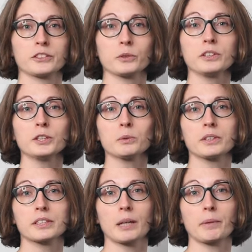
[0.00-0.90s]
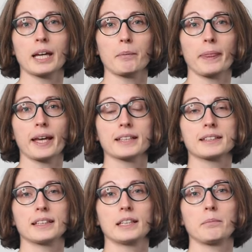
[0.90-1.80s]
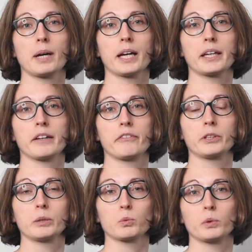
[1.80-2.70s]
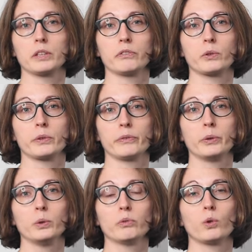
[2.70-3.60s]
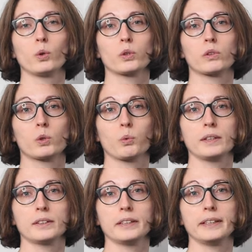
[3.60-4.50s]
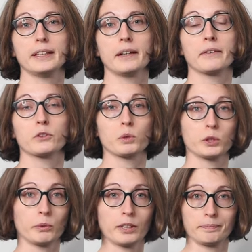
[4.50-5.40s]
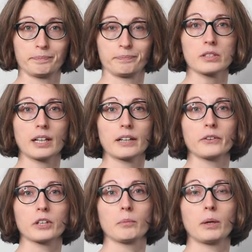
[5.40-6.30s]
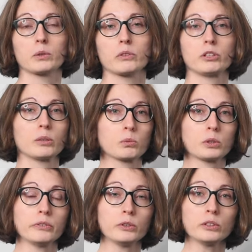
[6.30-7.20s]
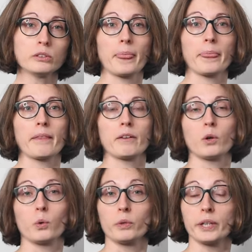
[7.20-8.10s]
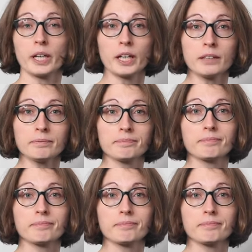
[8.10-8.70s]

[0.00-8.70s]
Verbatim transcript: So this is what is coming up next in my Freedom 24 review for 2021. I'll talk about Freedom 24, who they are,